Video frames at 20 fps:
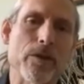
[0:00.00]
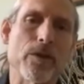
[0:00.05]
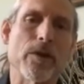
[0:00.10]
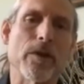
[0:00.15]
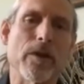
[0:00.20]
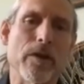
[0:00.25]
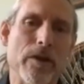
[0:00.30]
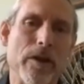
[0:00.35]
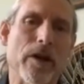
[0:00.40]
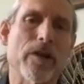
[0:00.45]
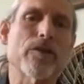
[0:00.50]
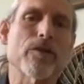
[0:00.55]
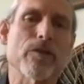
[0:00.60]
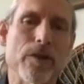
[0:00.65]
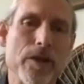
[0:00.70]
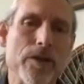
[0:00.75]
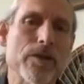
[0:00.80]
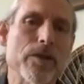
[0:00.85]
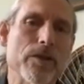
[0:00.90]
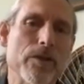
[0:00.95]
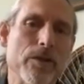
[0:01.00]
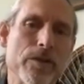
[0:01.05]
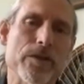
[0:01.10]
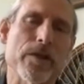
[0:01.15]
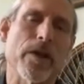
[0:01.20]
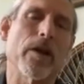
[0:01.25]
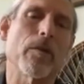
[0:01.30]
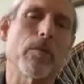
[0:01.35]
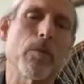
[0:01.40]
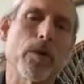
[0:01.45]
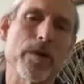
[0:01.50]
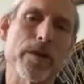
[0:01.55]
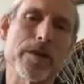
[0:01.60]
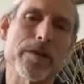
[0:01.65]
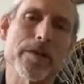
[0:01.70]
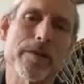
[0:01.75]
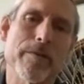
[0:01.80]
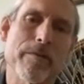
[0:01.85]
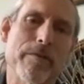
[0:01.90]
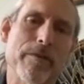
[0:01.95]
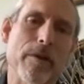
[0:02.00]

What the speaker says: to conduct traditional ceremonies